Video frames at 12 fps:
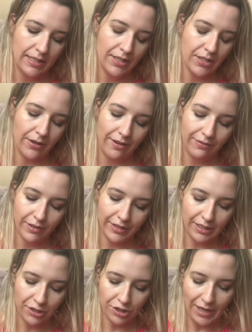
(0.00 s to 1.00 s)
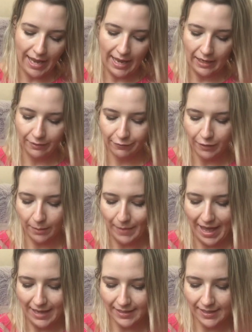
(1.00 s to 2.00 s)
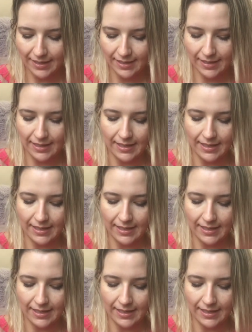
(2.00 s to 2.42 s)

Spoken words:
So I've got this shade from Essence.